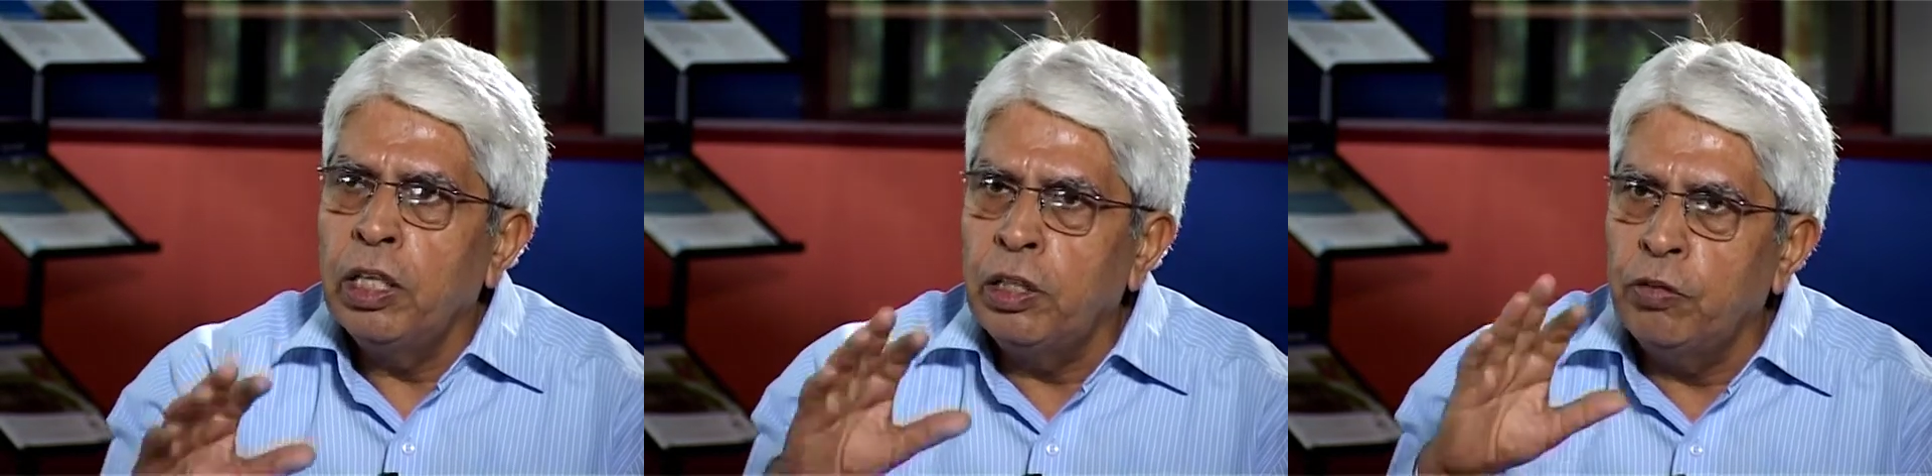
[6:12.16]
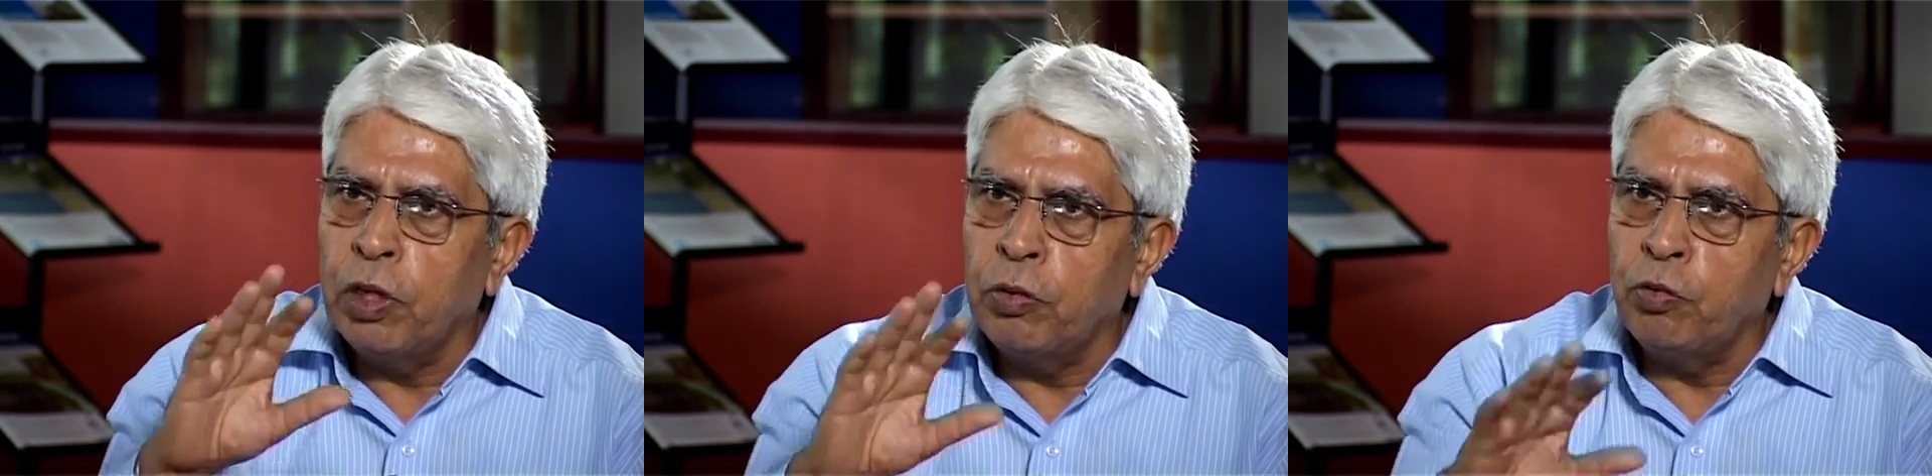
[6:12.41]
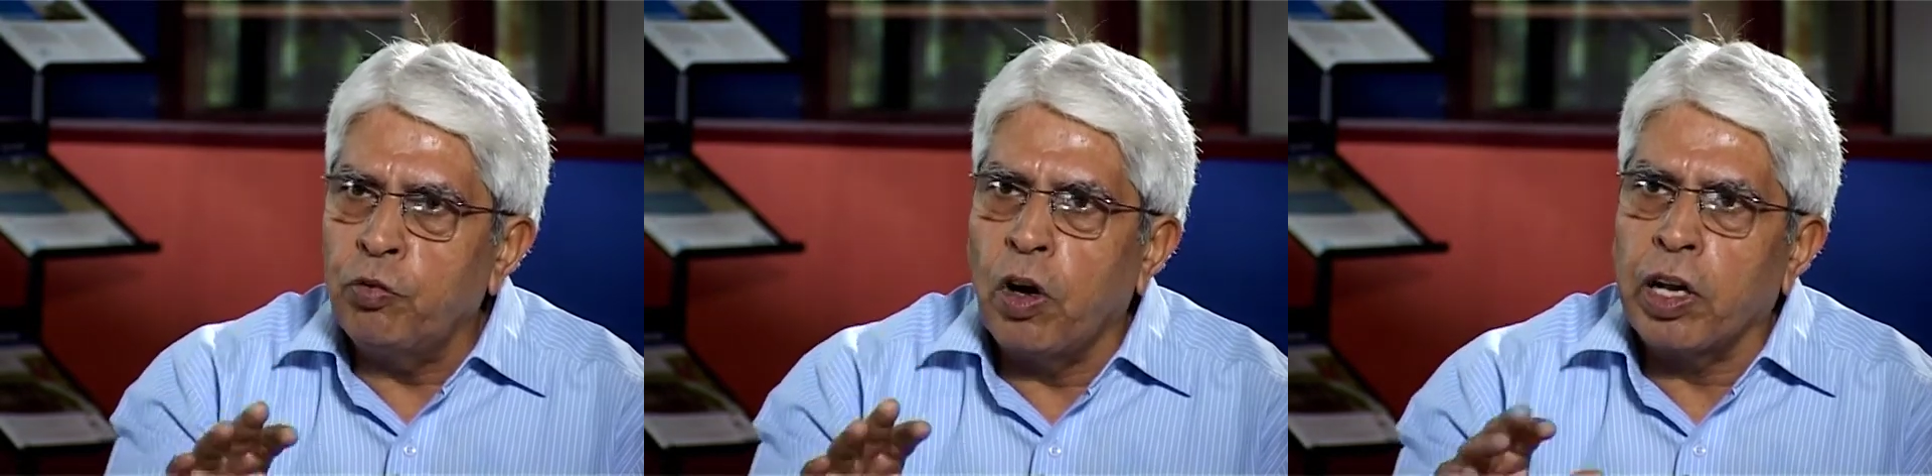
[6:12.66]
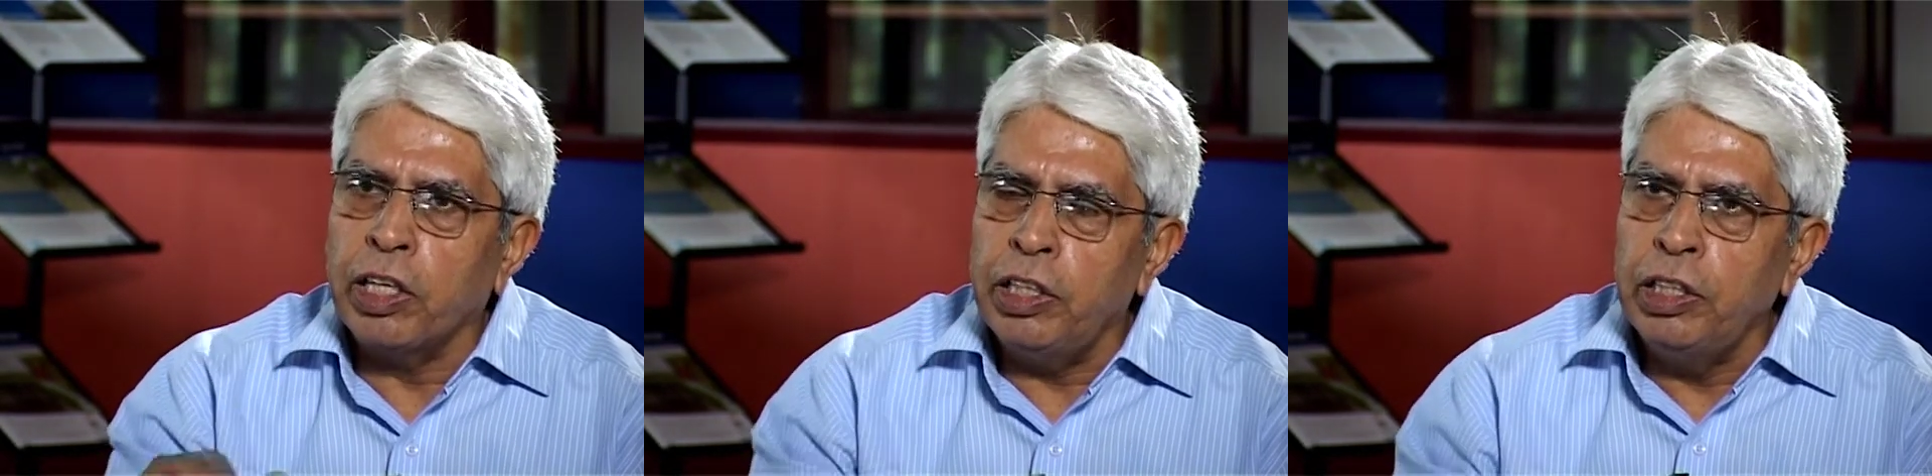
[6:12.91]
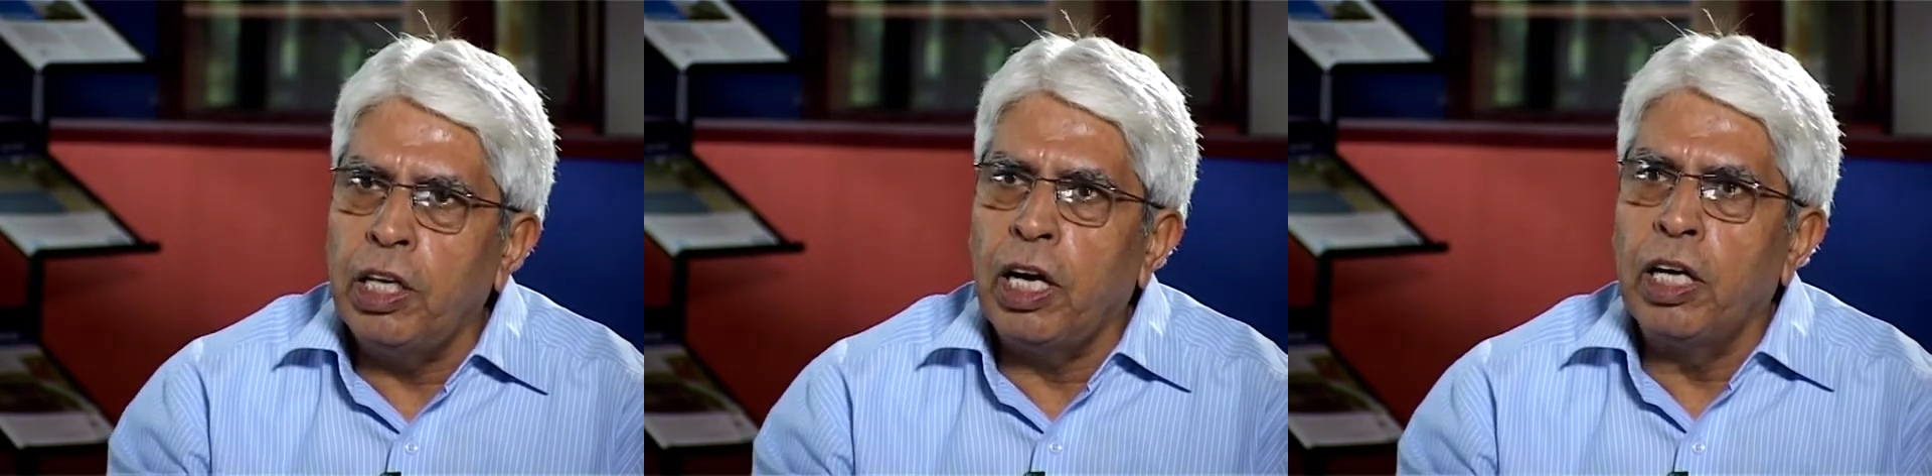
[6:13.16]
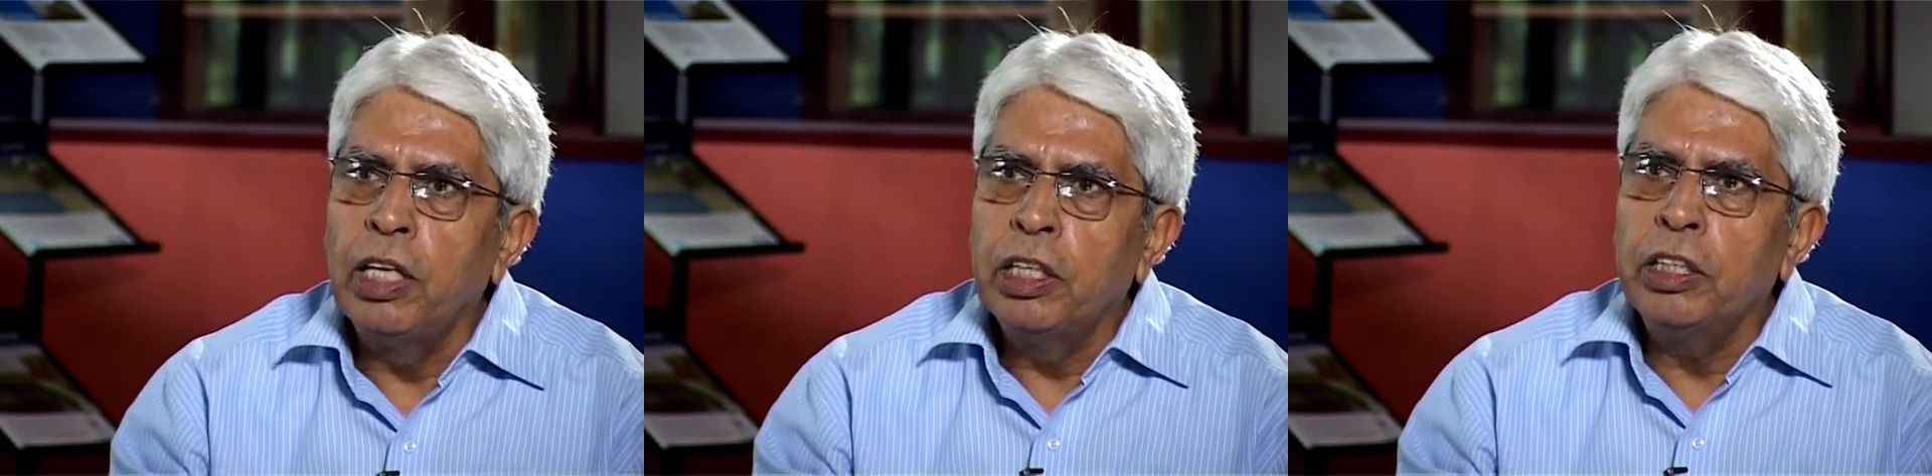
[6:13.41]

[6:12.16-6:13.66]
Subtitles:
Even for India,